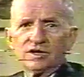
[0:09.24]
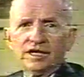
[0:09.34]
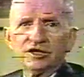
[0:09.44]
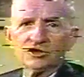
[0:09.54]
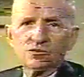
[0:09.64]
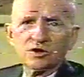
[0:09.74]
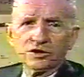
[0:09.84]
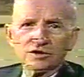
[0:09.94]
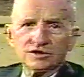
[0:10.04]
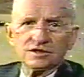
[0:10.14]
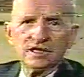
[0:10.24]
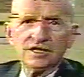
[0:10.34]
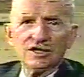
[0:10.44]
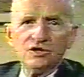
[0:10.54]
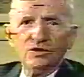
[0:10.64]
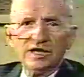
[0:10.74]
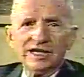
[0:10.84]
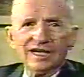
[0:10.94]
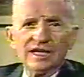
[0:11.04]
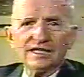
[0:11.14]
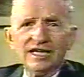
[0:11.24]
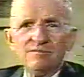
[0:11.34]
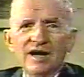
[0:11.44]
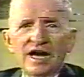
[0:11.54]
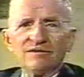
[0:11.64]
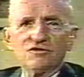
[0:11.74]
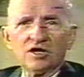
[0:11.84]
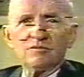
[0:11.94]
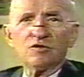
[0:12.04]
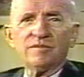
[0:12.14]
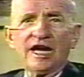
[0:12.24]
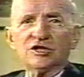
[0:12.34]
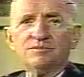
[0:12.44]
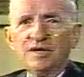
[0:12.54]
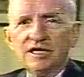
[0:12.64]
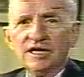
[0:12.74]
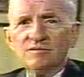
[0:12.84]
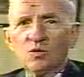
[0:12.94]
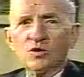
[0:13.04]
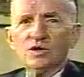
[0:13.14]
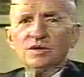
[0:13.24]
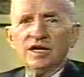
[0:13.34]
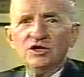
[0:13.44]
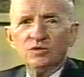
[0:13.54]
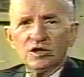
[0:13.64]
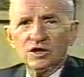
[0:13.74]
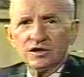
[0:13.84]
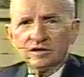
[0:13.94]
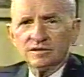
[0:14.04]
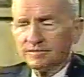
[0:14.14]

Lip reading: Lincoln's words, you cannot keep out of trouble by spending more than you earn.